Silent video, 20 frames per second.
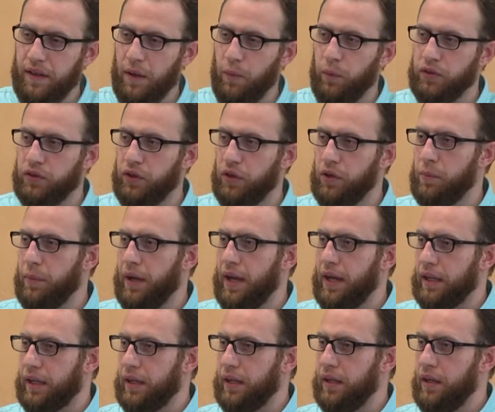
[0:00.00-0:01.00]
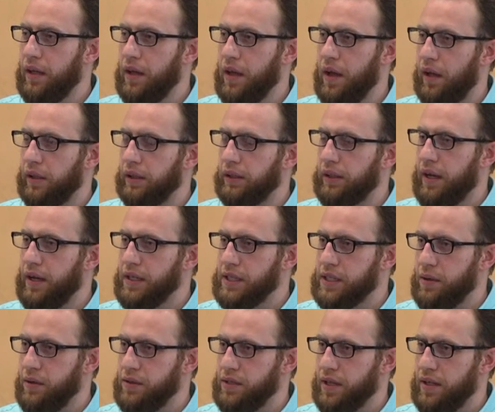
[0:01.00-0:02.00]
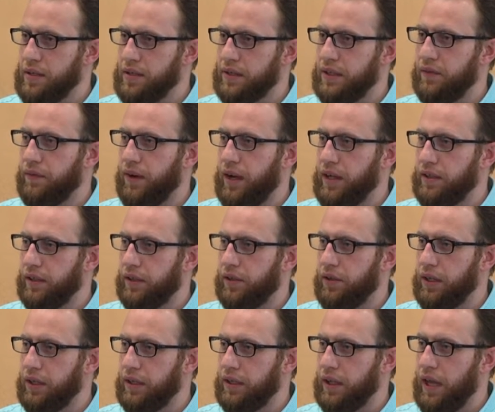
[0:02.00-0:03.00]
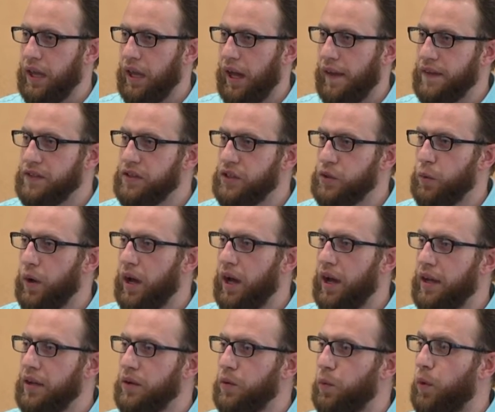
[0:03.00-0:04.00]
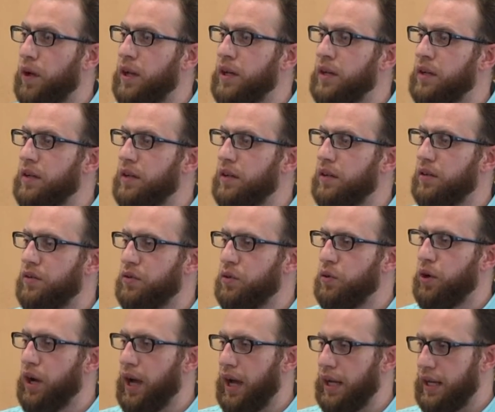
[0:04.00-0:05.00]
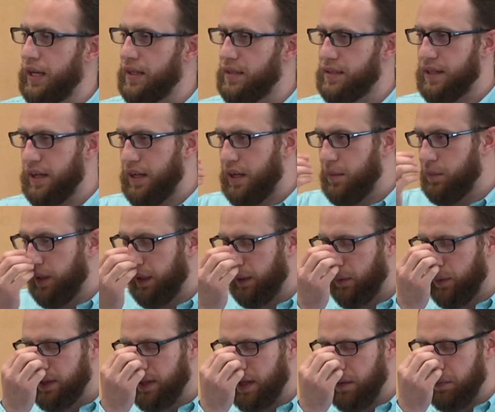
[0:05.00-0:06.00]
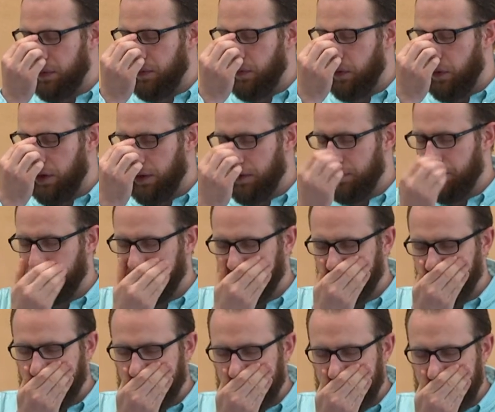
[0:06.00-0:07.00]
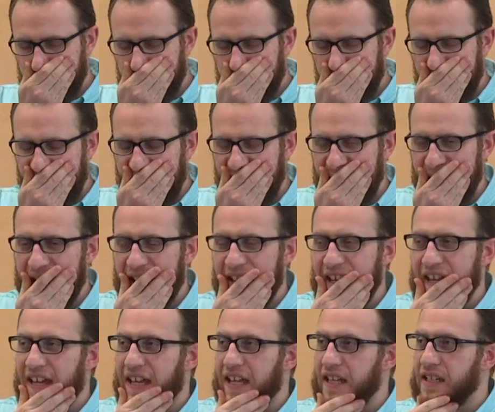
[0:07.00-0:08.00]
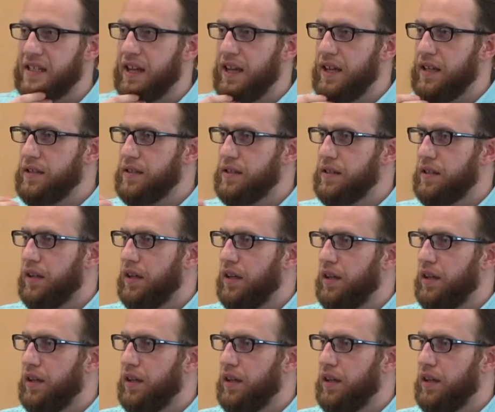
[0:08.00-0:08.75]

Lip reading: that will turn back Allah Azza wa Jal's divine decree. And this is why when Nuh alayhi salam, like we said before, he says,